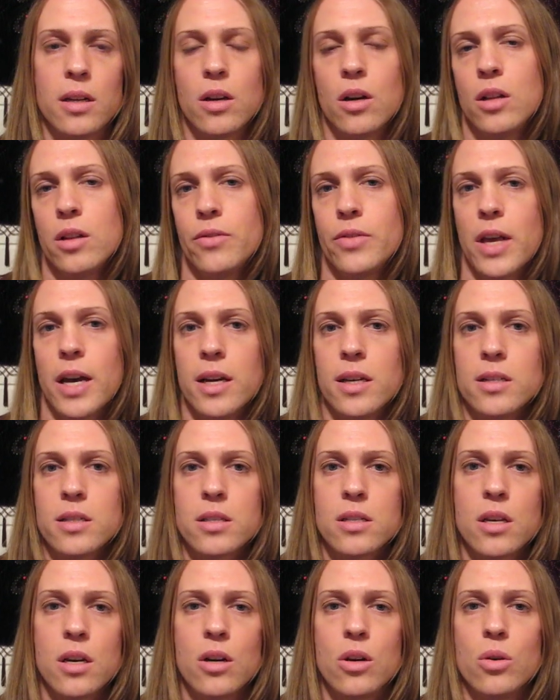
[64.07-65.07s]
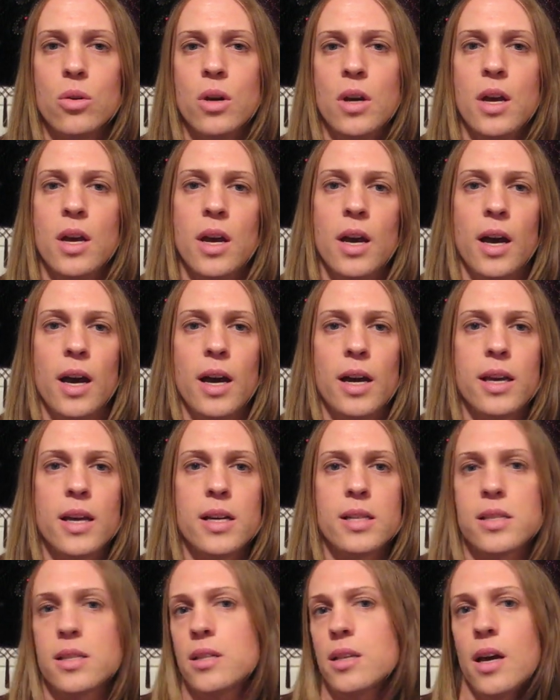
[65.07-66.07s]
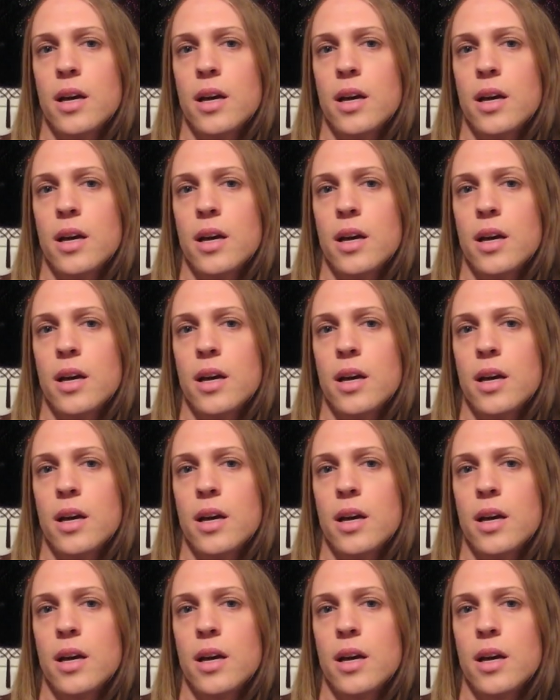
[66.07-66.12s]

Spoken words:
all of that. So I guess